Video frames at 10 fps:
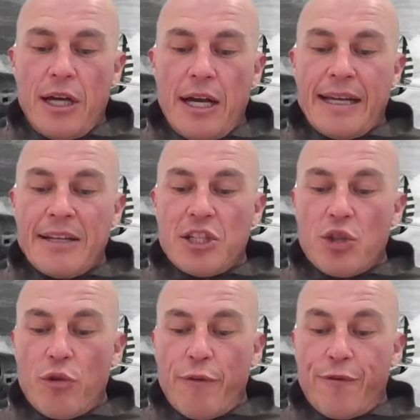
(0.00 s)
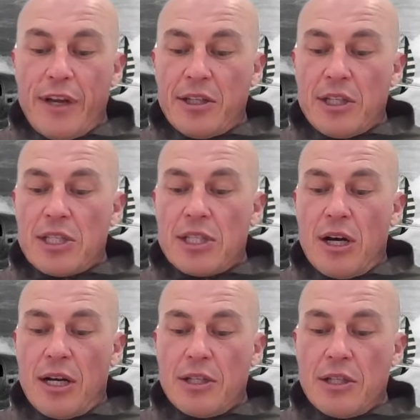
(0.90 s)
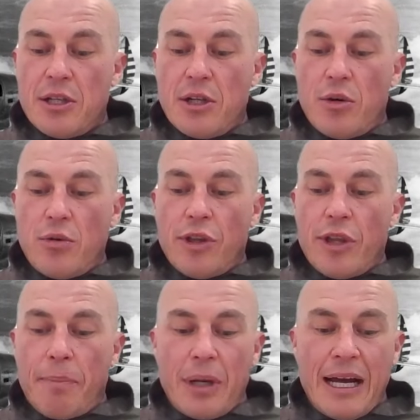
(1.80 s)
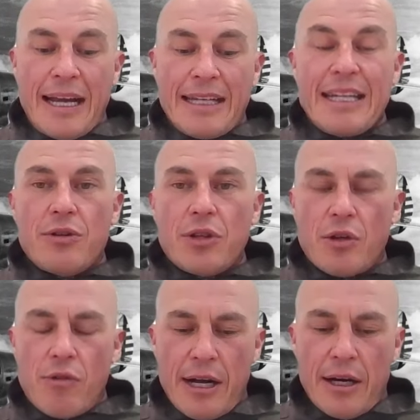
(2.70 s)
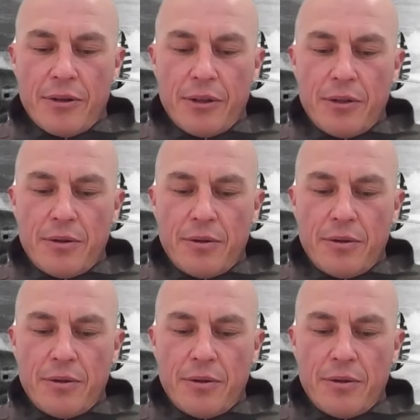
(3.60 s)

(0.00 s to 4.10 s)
against the reflector sight when the plane hit the ground,